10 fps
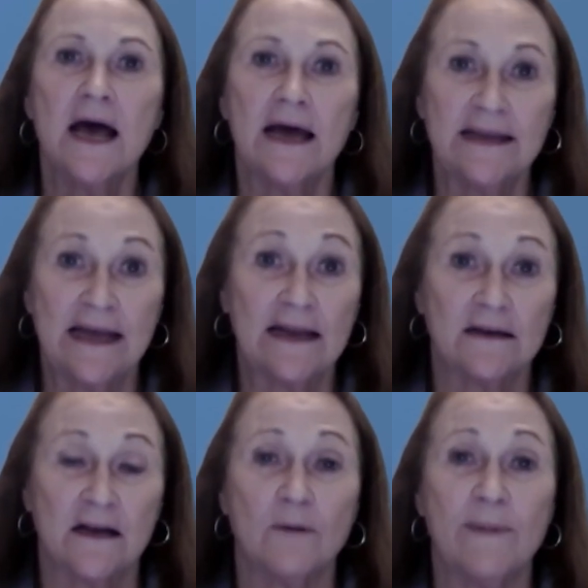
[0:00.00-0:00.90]
And yet,
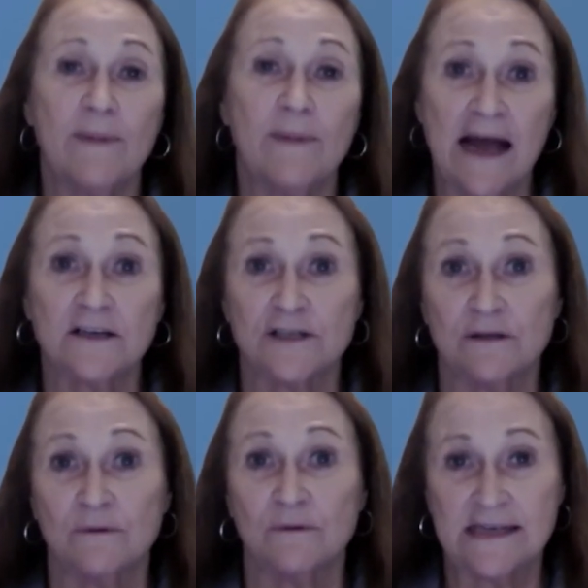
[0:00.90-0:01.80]
go back
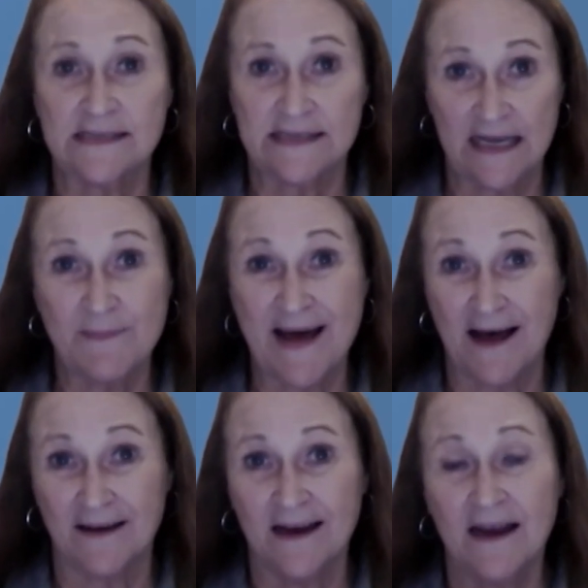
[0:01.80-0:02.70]
to what I said
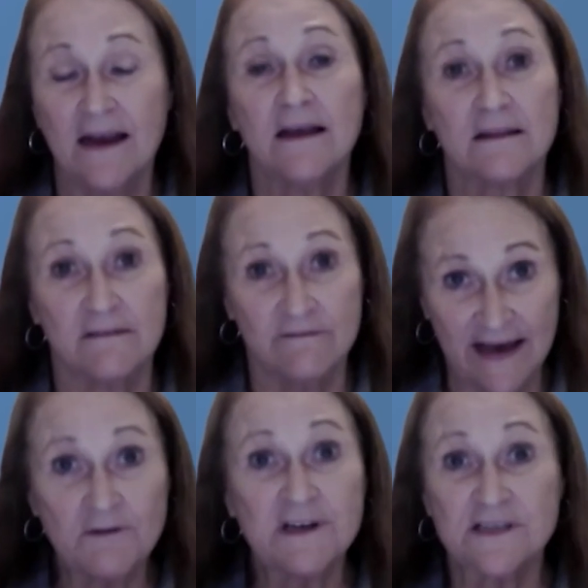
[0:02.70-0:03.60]
about the
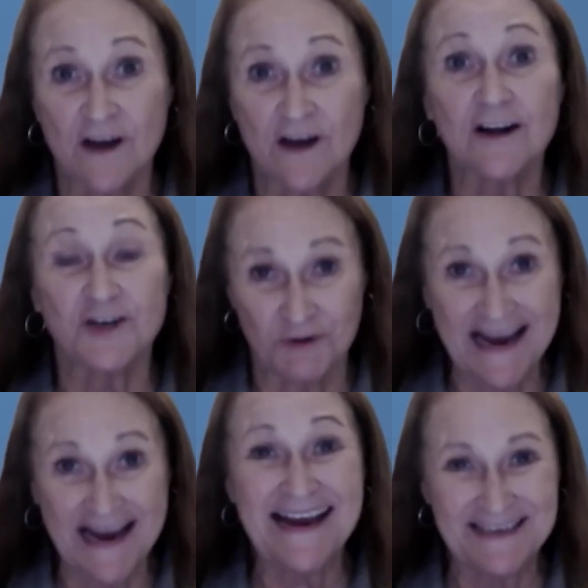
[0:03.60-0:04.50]
veterans are
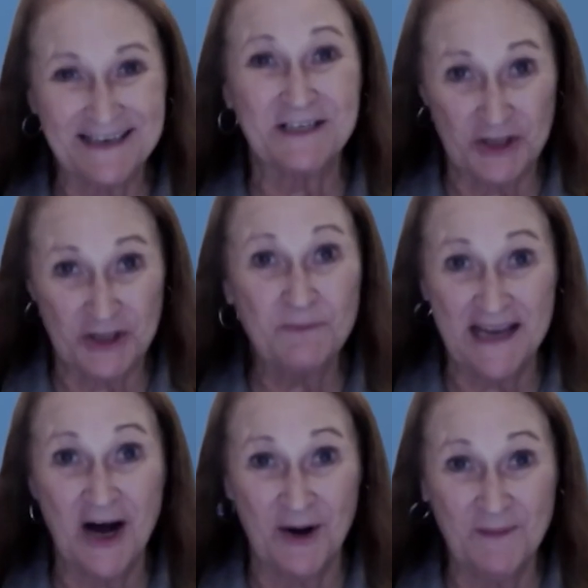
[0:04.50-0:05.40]
trained to
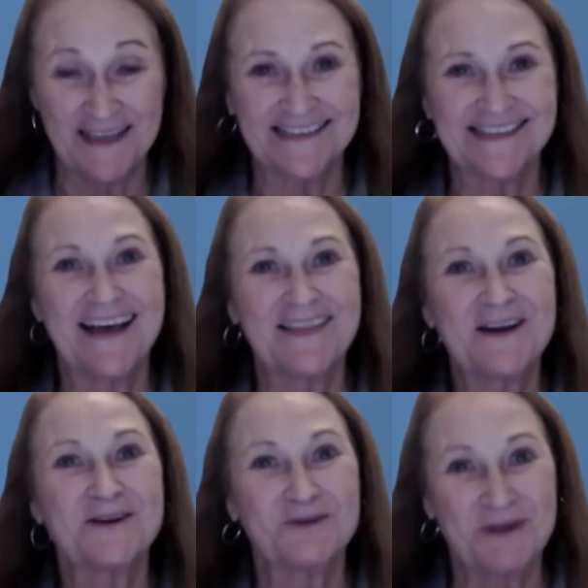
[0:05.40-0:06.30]
be homeless, and
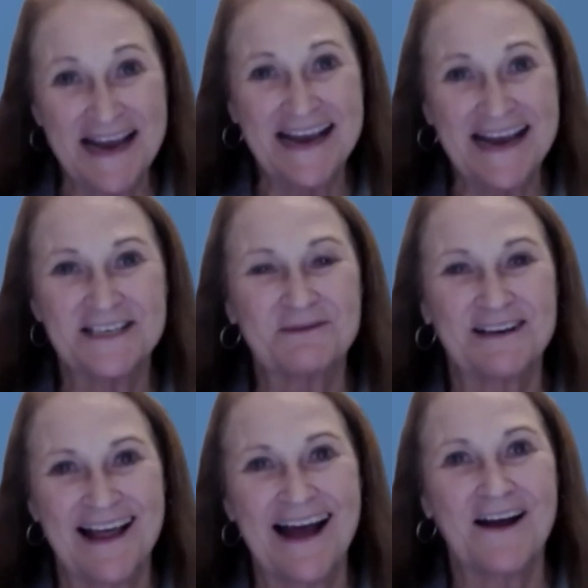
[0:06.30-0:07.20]
they're trained to
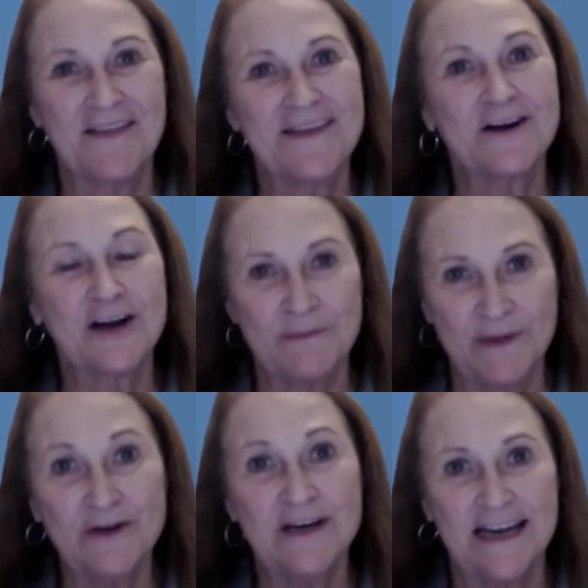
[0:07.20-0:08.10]
rely on their
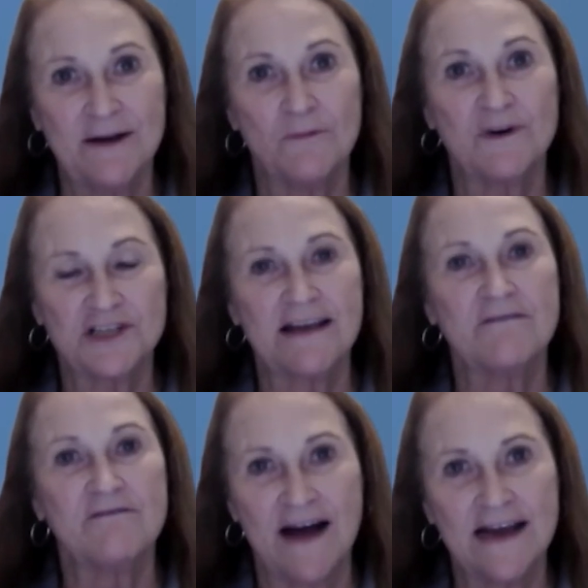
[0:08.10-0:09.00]
community, which they
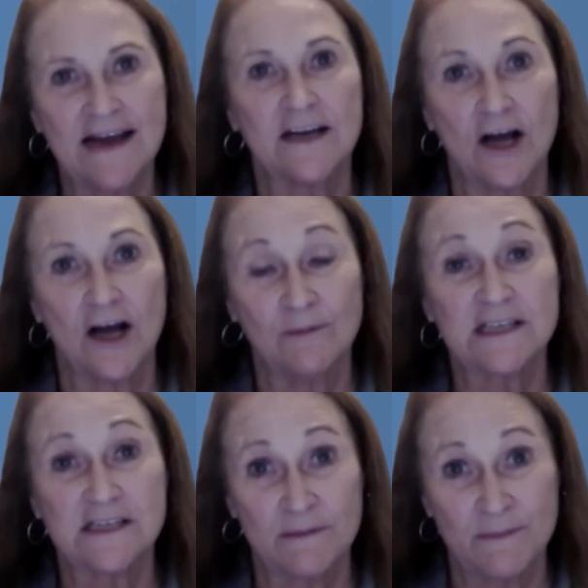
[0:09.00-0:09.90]
find in a
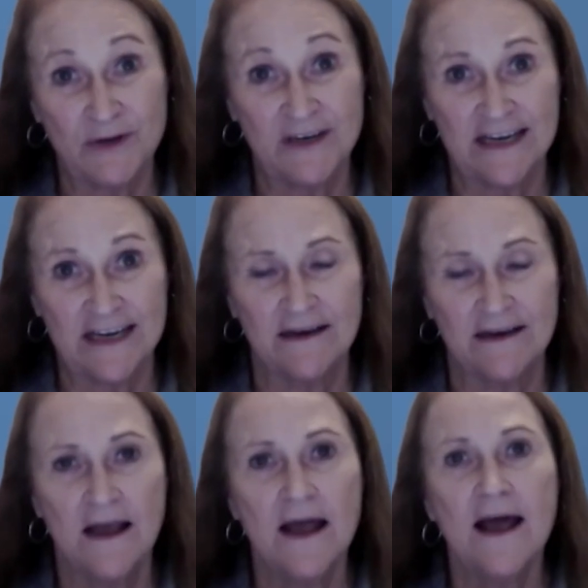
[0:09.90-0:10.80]
homeless community.
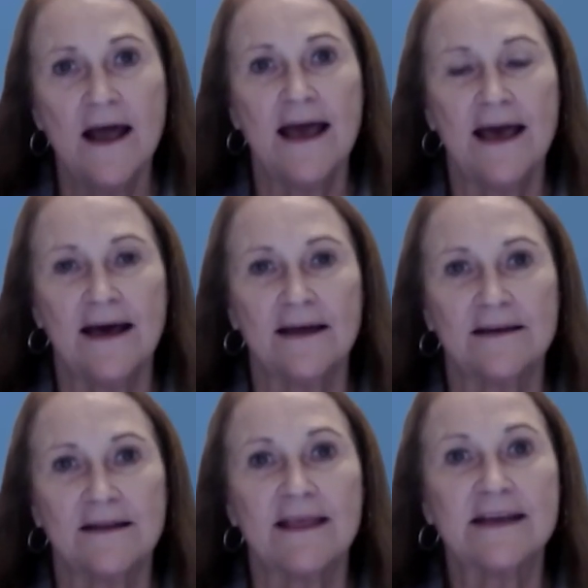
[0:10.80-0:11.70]

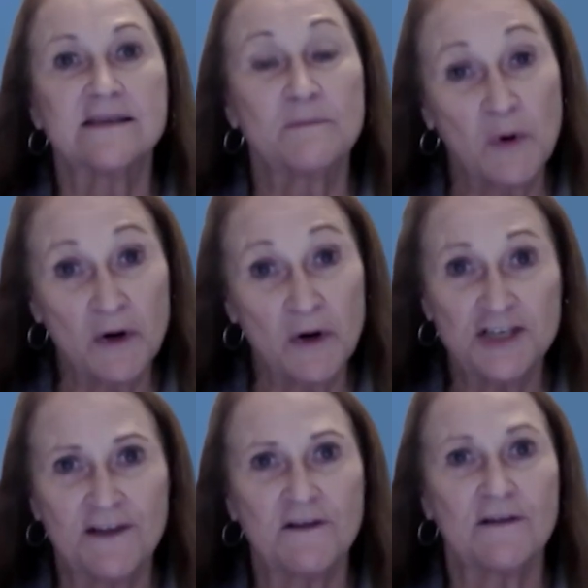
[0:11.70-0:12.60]
And they support
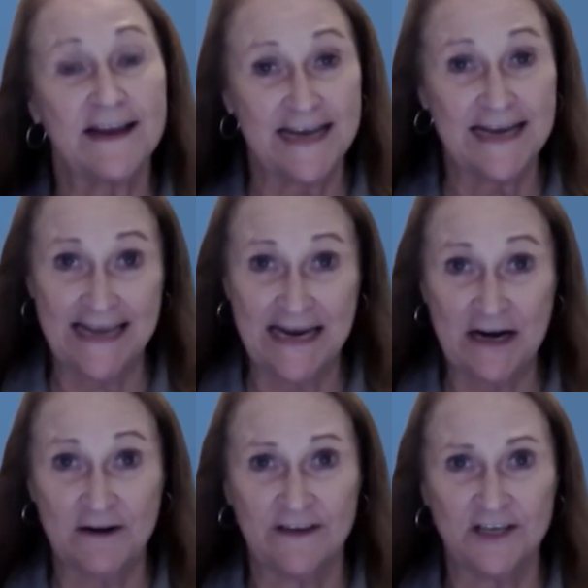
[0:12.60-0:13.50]
each other and they take
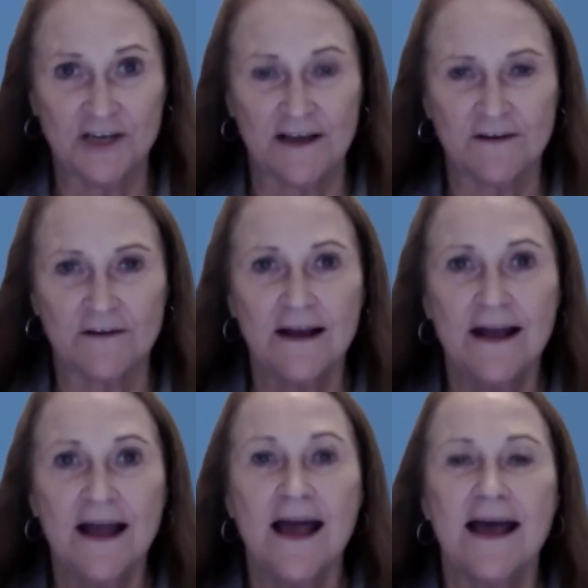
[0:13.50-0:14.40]
care of each other.
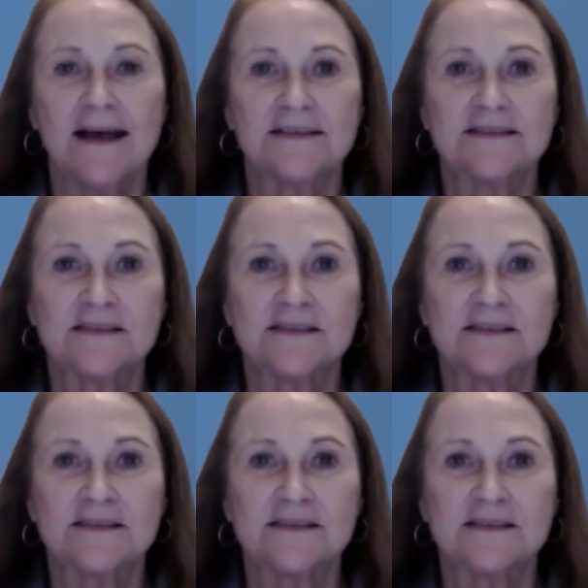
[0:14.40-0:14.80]
And